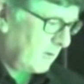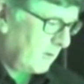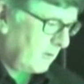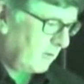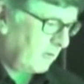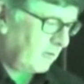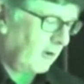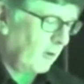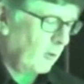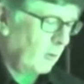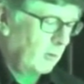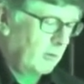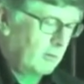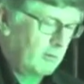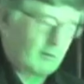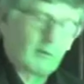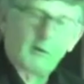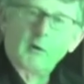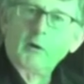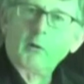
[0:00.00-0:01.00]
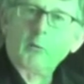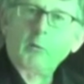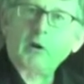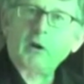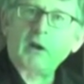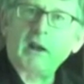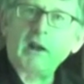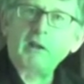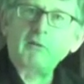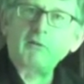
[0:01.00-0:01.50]
So, we're going
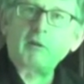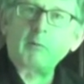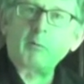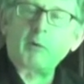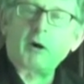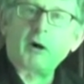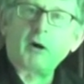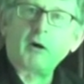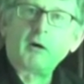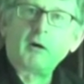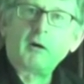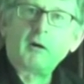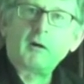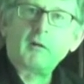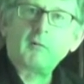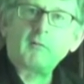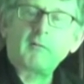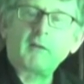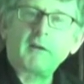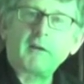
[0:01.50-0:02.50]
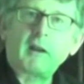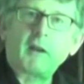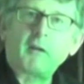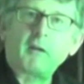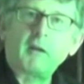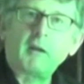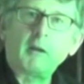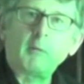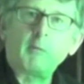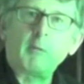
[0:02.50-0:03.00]
to head to the bar and find out
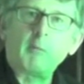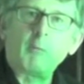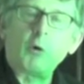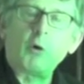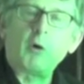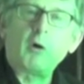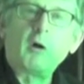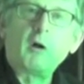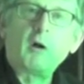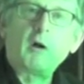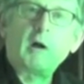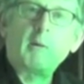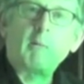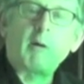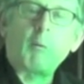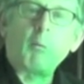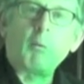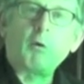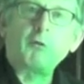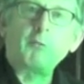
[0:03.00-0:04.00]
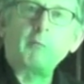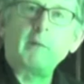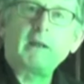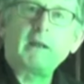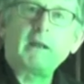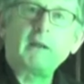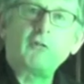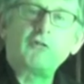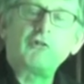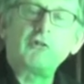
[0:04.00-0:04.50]
a little bit more about what's
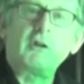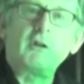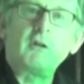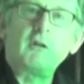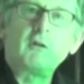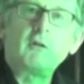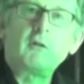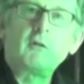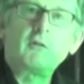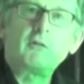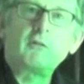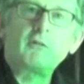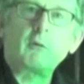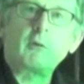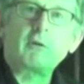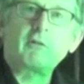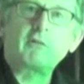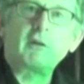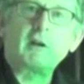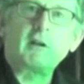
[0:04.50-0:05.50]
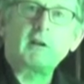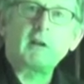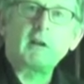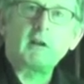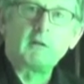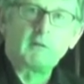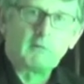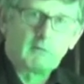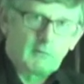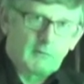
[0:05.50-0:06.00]
making gin so
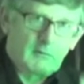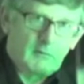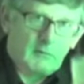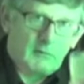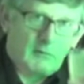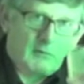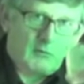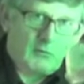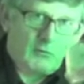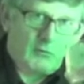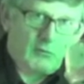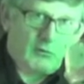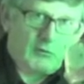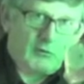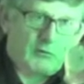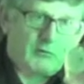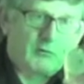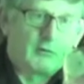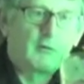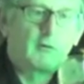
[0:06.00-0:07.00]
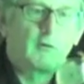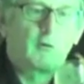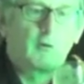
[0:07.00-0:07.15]
exciting. Cheers.